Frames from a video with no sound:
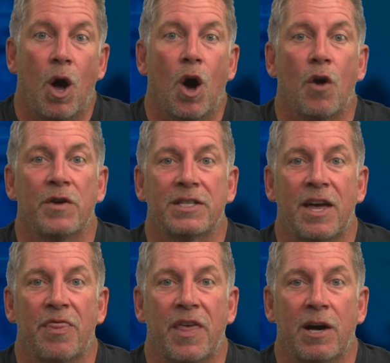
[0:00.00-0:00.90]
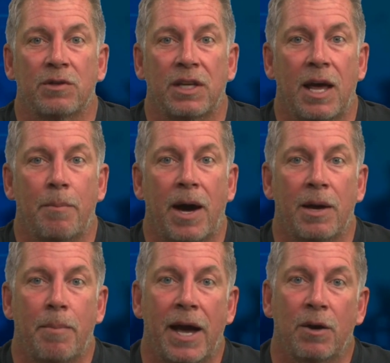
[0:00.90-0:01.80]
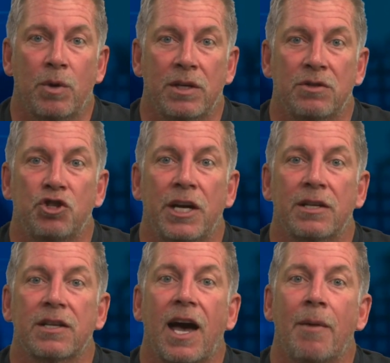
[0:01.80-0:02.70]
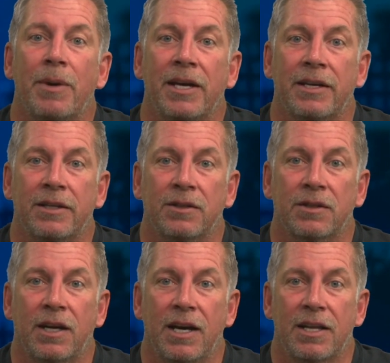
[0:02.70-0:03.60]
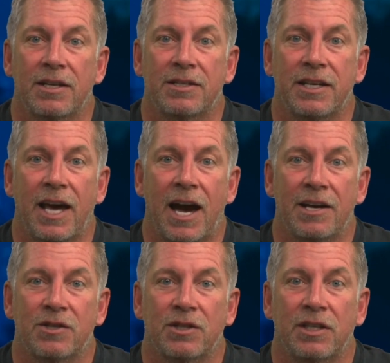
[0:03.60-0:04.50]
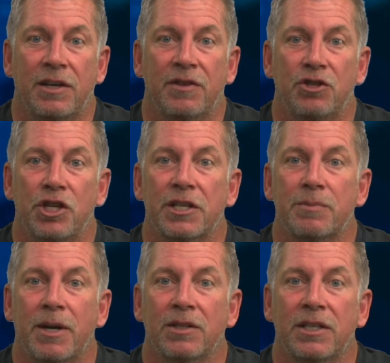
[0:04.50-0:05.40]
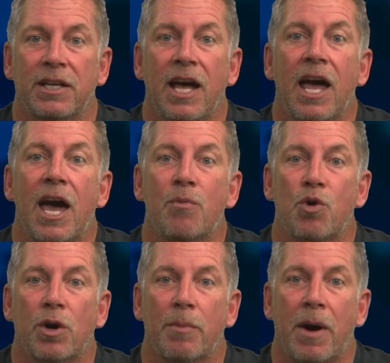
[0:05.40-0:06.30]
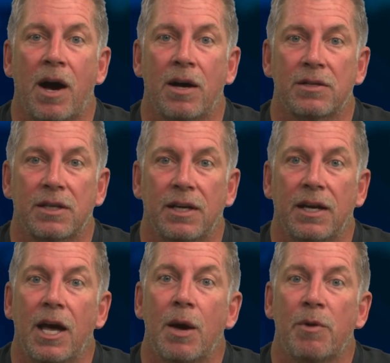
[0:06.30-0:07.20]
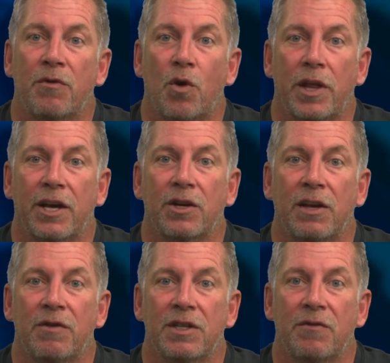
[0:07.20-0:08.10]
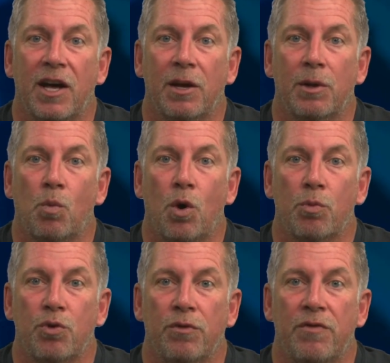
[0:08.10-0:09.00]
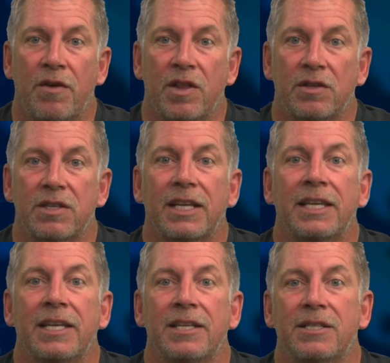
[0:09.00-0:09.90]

Over 10,000 Empire Penguin chicks have been killed. The sea ice underneath the chicks melted and broke apart before they could even develop the waterproof feathers needed